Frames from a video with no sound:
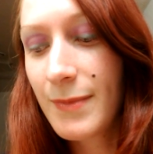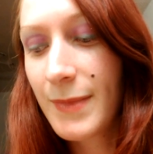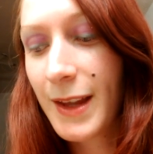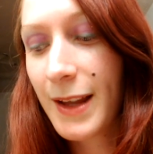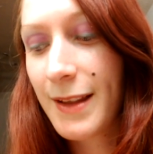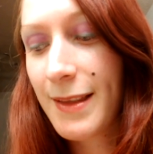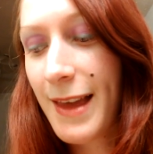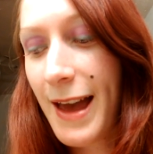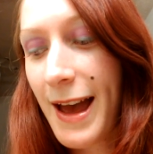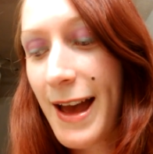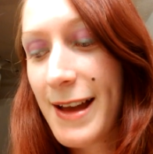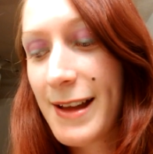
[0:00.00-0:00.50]

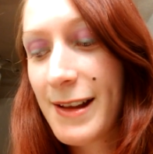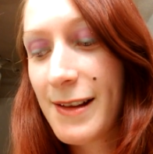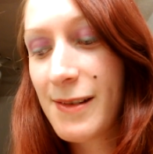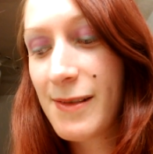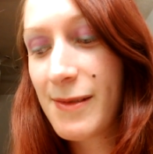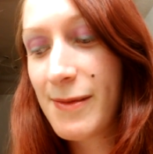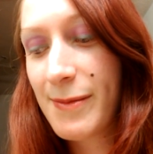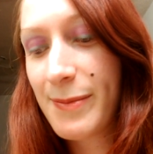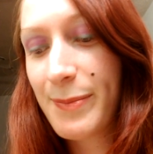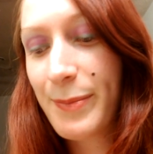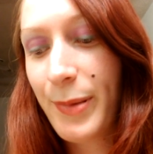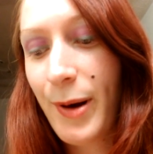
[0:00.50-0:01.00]
that is
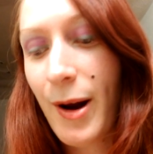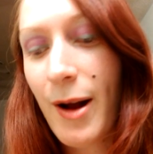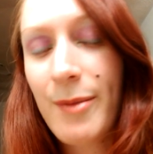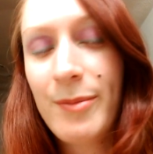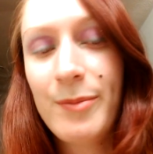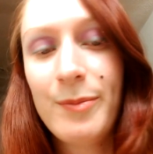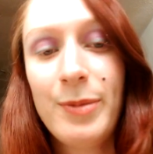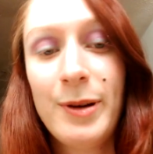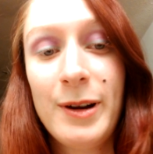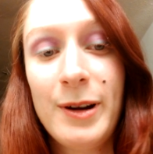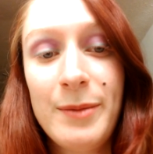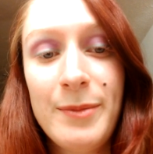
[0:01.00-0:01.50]

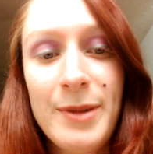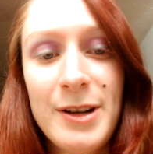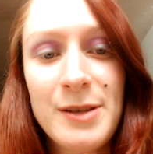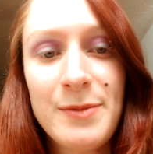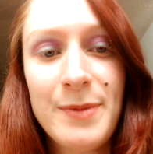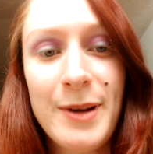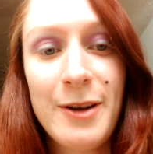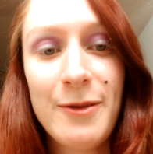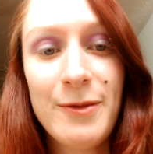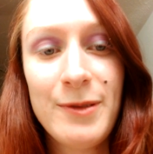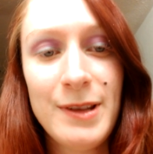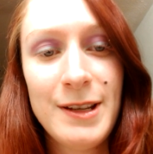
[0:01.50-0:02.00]
pretty much
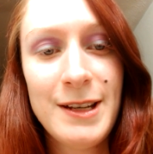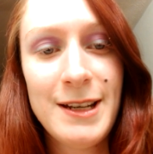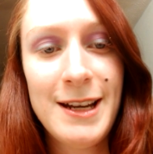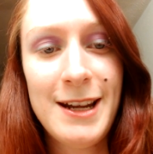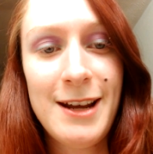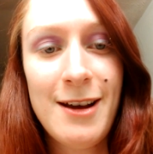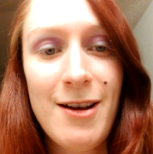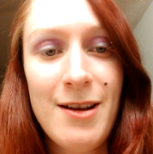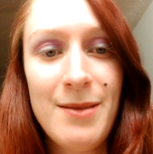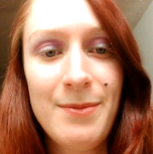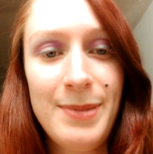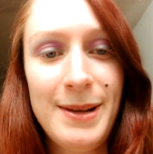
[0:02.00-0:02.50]
my only
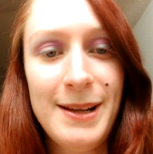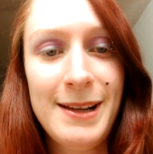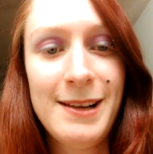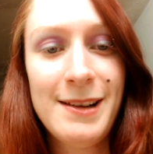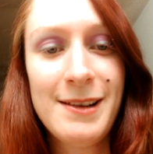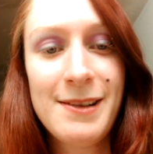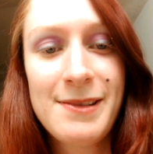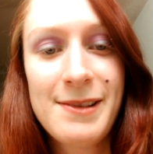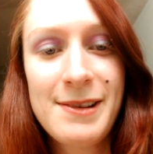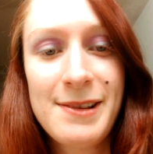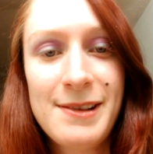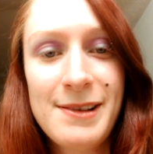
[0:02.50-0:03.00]
neon
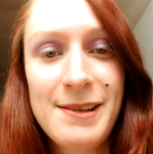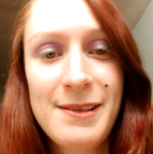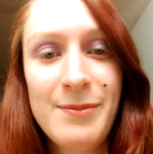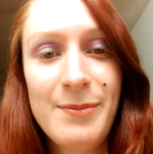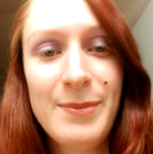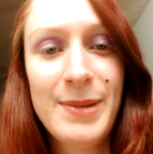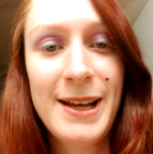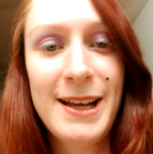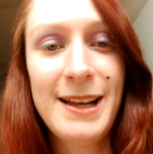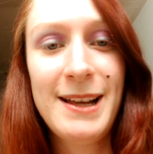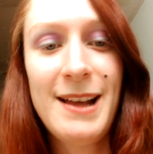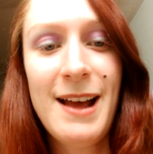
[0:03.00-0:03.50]
piece,
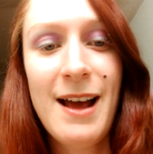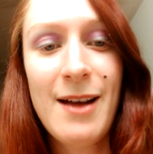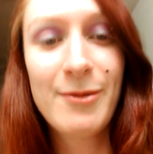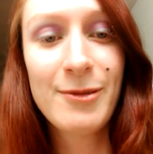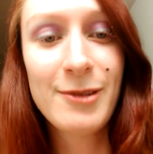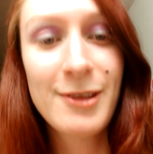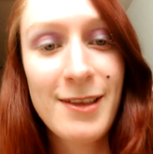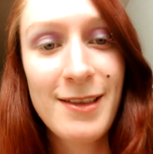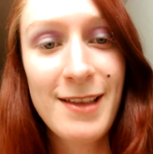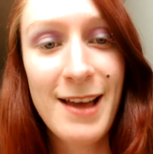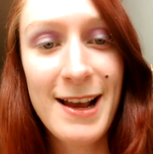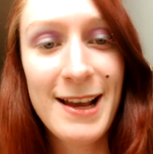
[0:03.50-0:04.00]
but I
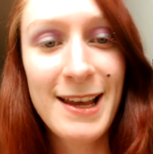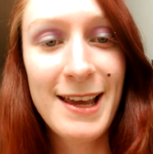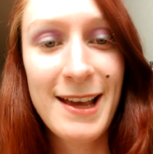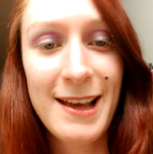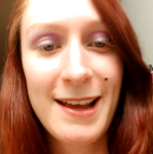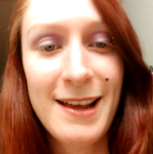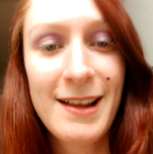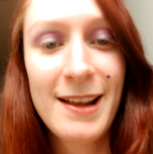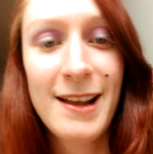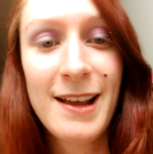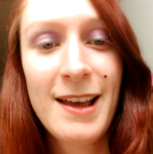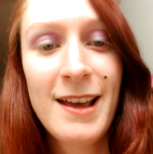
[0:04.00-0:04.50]
really like
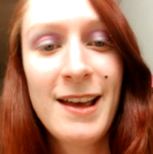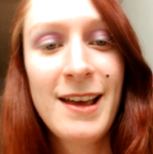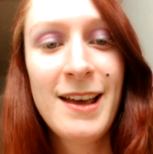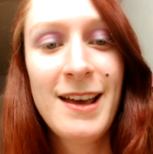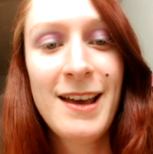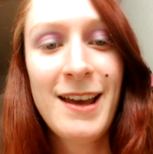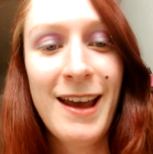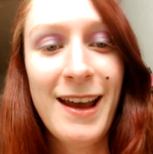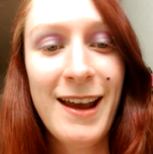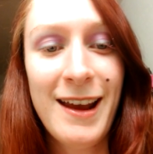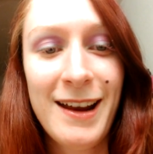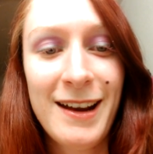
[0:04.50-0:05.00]
it.
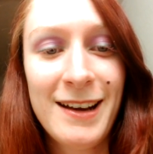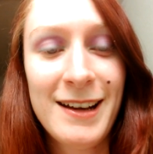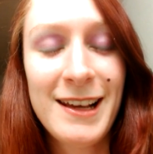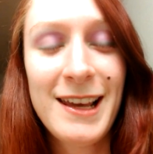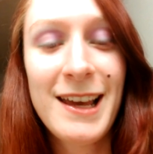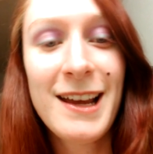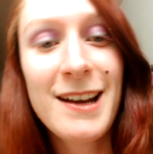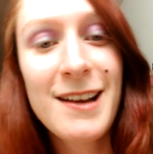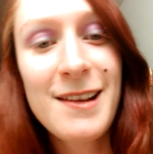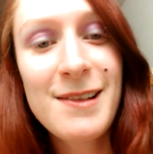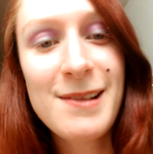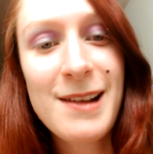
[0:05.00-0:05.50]
And
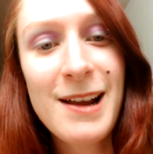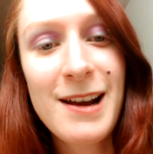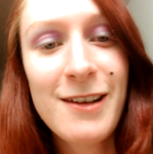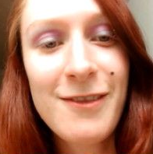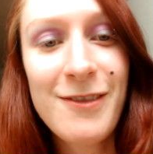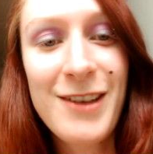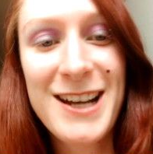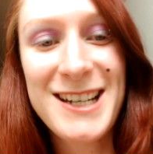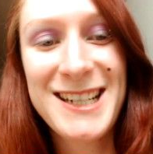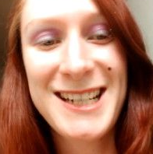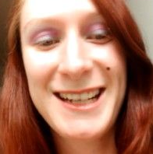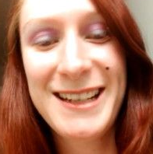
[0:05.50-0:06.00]
again, it's kind of
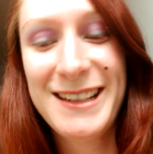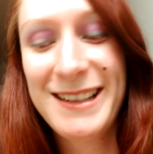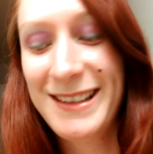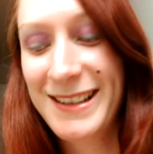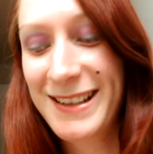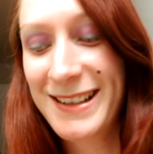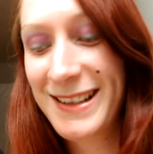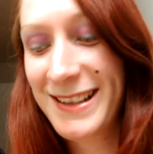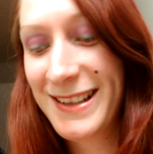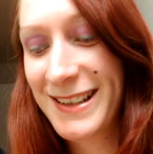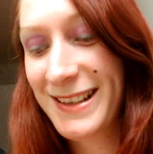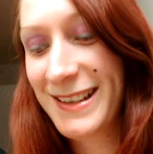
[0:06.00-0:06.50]
edgy.
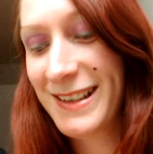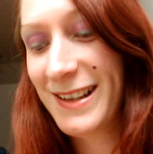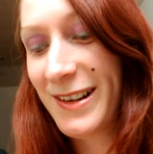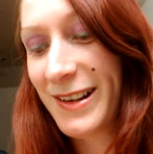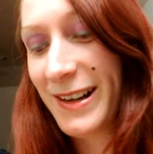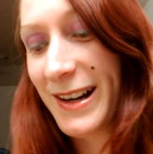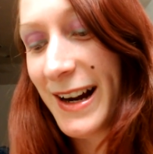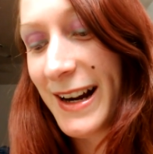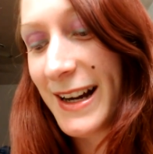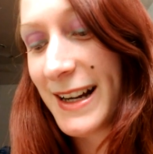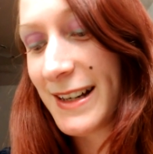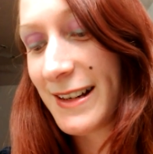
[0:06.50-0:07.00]
All
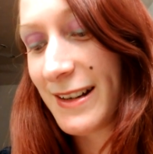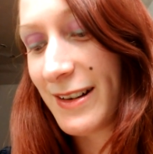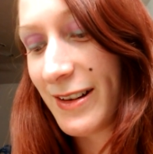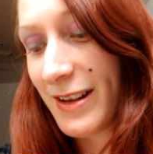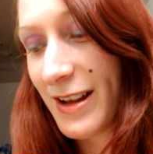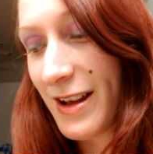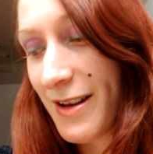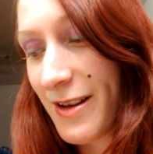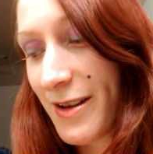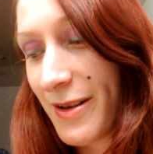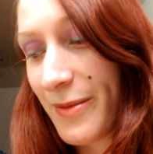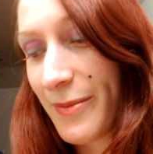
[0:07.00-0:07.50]
right,
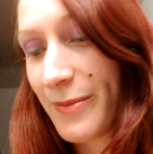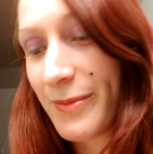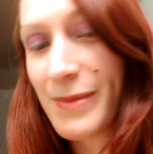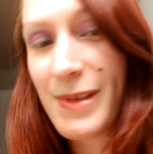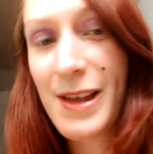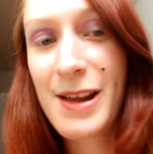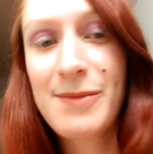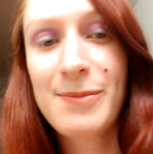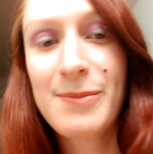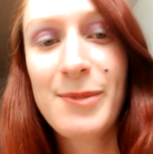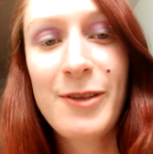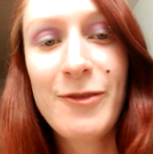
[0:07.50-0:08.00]

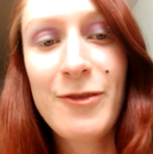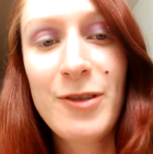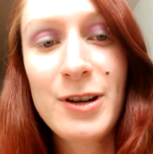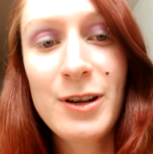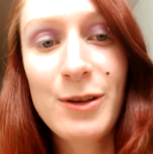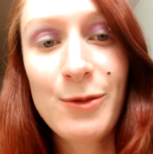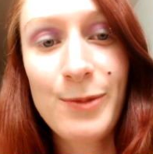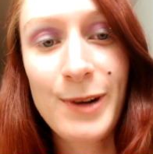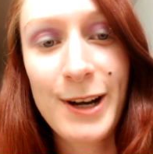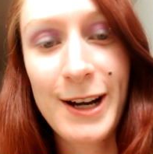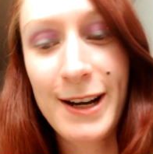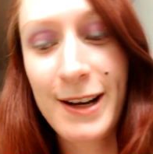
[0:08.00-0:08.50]
let's move on
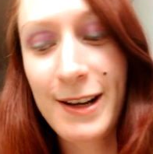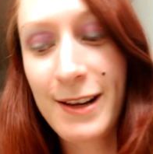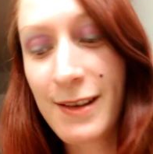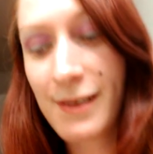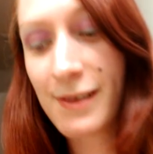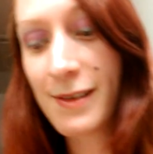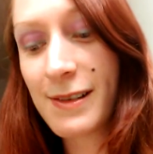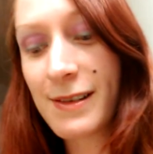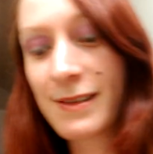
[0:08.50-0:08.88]
to rings.